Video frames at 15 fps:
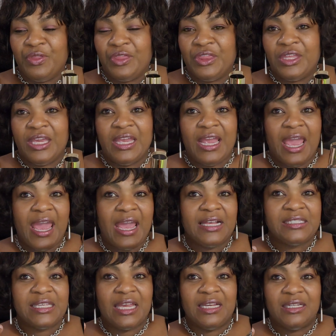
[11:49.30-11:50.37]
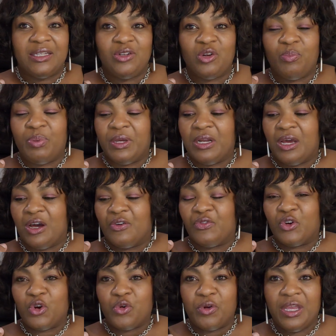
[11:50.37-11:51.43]
it adds a little bit
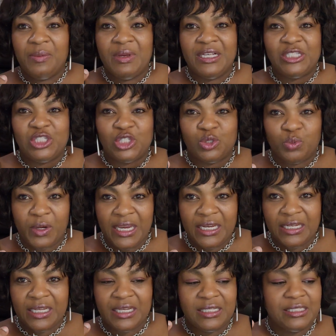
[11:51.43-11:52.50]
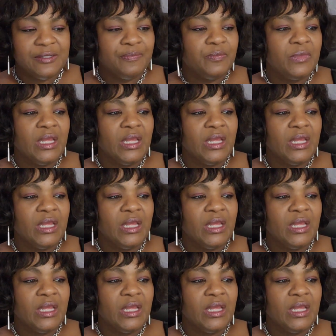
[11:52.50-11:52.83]
of creamy sweetness